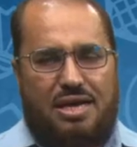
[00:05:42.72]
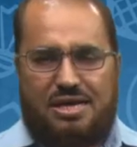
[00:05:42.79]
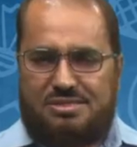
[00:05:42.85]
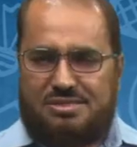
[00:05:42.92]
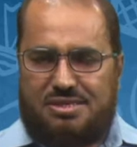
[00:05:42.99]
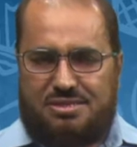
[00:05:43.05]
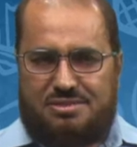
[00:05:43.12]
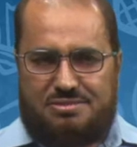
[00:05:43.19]

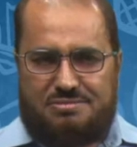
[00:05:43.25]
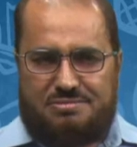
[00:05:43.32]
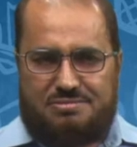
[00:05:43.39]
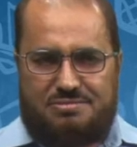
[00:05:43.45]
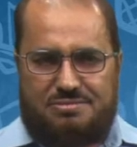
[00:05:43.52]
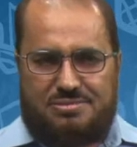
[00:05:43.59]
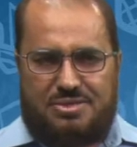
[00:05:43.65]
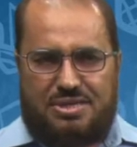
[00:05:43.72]
Hassan,
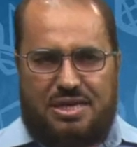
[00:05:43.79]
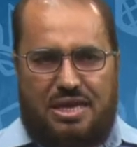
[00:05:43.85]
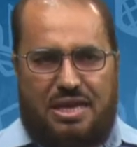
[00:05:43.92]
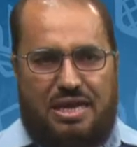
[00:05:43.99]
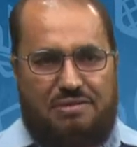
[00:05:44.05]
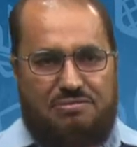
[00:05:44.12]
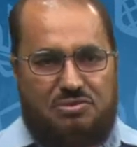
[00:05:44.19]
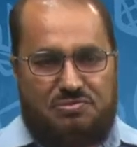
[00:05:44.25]

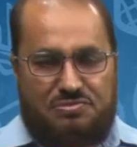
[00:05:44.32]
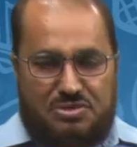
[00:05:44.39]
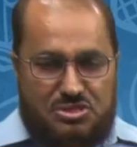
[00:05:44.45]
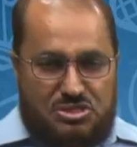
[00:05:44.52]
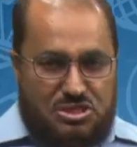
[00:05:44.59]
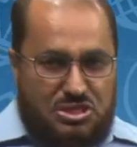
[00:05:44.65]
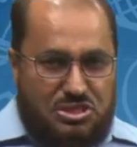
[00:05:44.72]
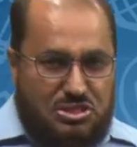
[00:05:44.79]
have you
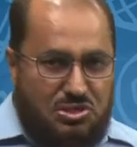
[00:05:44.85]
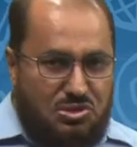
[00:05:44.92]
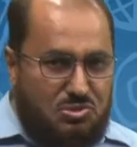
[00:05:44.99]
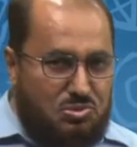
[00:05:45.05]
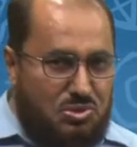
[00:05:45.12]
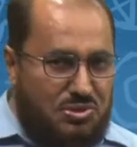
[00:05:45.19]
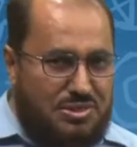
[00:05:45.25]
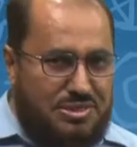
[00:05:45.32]
finished your
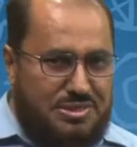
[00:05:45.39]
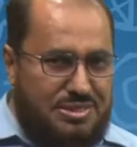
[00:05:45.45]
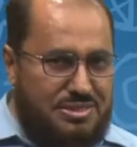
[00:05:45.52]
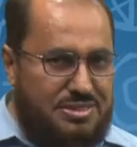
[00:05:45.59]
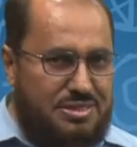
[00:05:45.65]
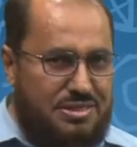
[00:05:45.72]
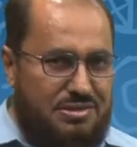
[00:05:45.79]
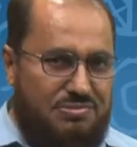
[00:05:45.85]
work
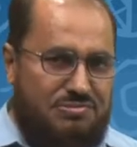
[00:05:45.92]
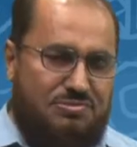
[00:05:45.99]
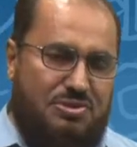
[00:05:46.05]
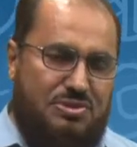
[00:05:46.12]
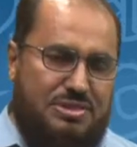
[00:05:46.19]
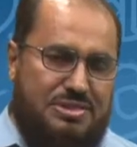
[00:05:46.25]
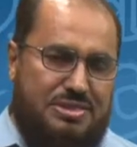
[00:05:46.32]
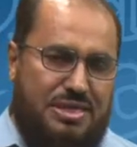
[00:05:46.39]
yet?
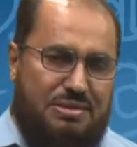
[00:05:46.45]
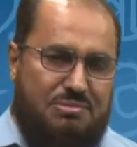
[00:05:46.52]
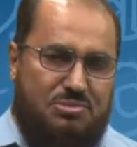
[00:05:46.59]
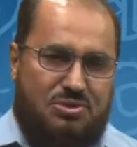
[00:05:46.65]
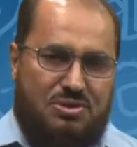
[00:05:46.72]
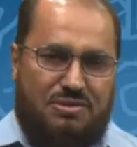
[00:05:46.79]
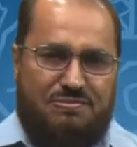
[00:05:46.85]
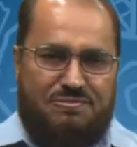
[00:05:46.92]
For
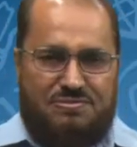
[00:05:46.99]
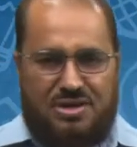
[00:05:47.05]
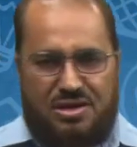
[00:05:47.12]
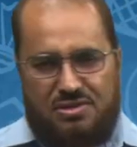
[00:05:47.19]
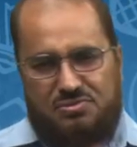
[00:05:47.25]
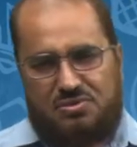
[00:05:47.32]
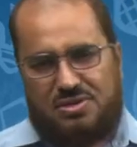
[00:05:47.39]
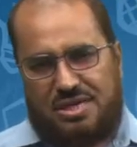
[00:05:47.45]
example, a
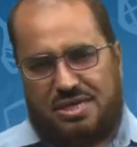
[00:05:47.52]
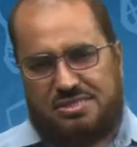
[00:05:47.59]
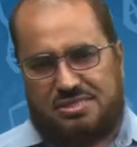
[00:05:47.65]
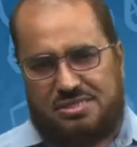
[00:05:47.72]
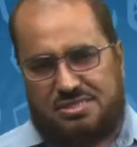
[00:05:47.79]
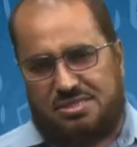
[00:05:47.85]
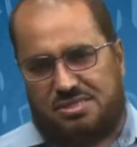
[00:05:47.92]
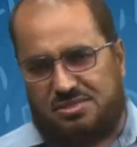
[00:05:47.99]
father
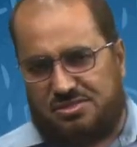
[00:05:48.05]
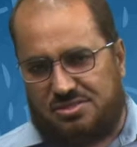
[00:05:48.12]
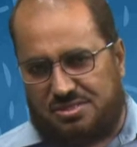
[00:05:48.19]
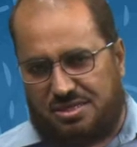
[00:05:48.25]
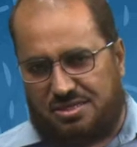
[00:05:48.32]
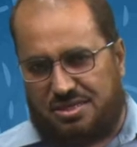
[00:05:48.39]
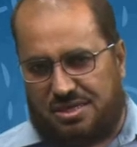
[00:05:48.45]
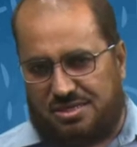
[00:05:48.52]
asks his
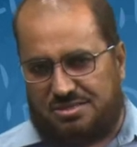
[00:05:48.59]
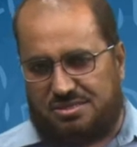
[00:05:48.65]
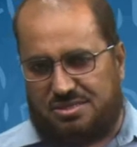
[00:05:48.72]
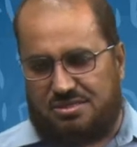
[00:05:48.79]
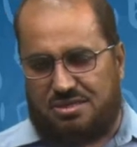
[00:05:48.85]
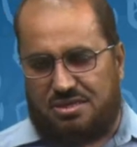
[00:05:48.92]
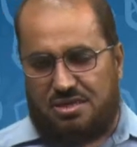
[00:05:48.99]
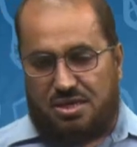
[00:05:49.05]
son
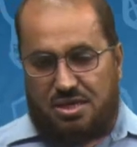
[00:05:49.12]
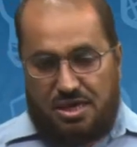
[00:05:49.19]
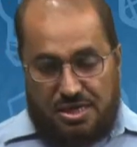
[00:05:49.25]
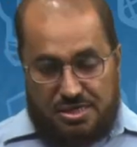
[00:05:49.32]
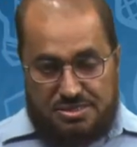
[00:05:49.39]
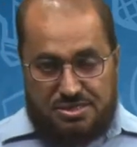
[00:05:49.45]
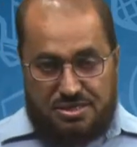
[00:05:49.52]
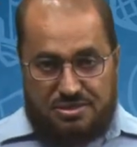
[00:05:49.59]
Hassan,
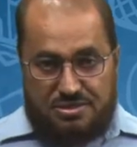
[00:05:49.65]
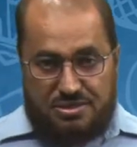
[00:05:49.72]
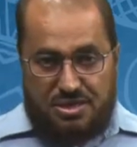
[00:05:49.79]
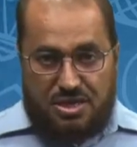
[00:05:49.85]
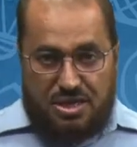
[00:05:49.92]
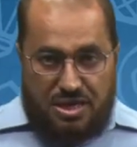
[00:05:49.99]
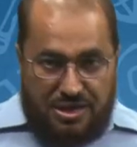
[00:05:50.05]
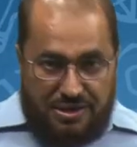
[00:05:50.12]
Hassan,
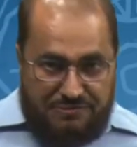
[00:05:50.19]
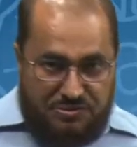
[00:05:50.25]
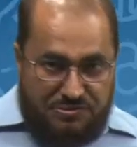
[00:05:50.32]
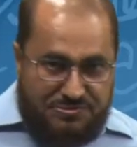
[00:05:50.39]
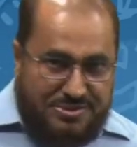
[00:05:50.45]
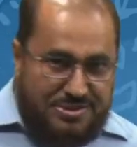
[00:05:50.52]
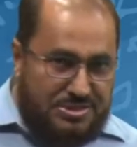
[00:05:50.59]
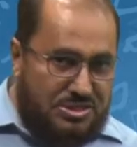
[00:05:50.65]
have you
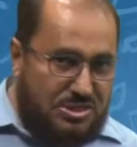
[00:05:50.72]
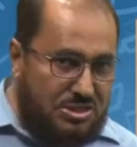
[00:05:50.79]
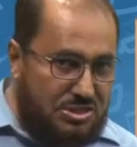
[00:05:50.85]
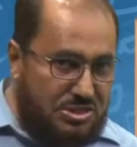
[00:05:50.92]
finished